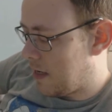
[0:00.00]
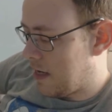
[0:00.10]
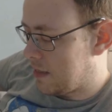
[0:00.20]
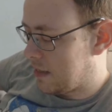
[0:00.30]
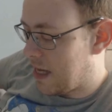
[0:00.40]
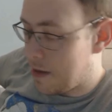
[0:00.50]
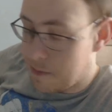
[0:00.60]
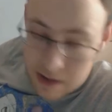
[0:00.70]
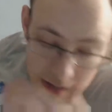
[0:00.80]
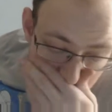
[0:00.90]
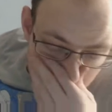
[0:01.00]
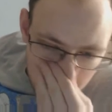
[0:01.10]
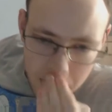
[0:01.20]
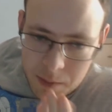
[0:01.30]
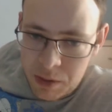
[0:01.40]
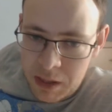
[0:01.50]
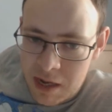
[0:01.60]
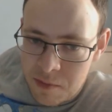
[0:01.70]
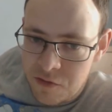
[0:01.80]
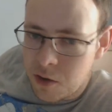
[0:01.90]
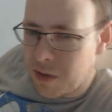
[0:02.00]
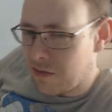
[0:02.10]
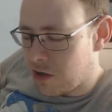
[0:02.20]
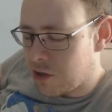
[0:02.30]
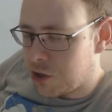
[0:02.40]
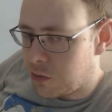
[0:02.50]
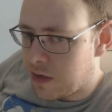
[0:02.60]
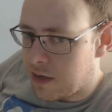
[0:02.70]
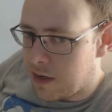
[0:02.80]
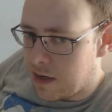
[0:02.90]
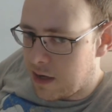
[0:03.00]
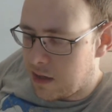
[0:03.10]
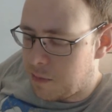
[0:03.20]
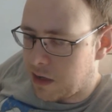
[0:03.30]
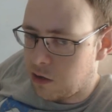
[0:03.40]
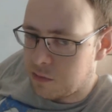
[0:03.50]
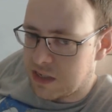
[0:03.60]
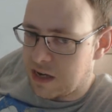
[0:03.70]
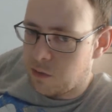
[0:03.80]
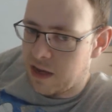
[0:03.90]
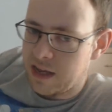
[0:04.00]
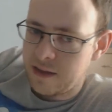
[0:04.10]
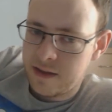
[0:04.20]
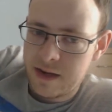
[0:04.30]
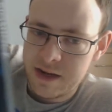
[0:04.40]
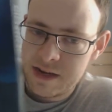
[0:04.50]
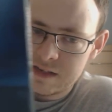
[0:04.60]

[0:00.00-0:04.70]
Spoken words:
is a game I've already played before, but I've got to show it in the pickups anyway. It